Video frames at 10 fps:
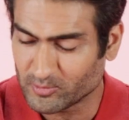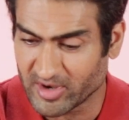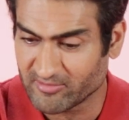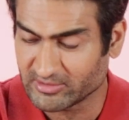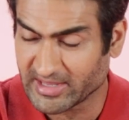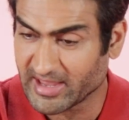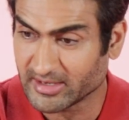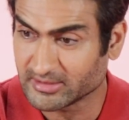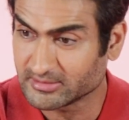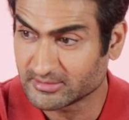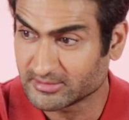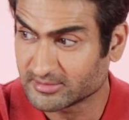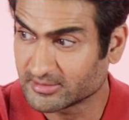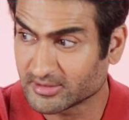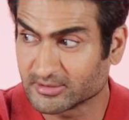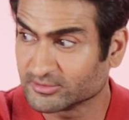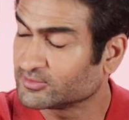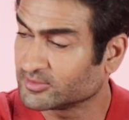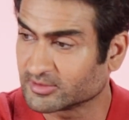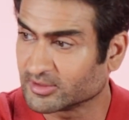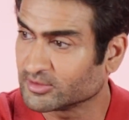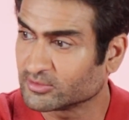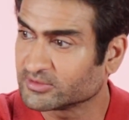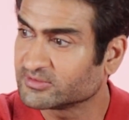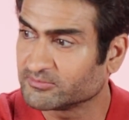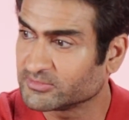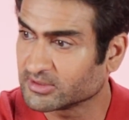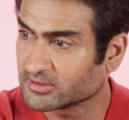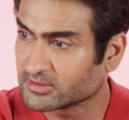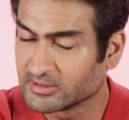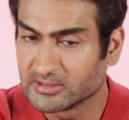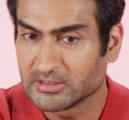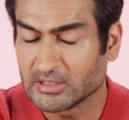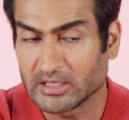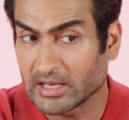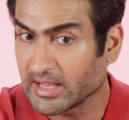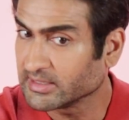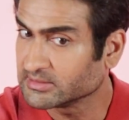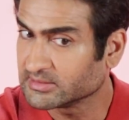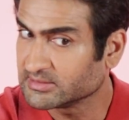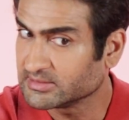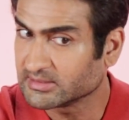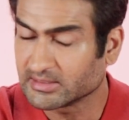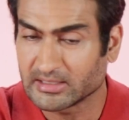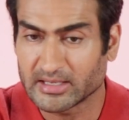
whenever they had a concern or something, a line that they didn't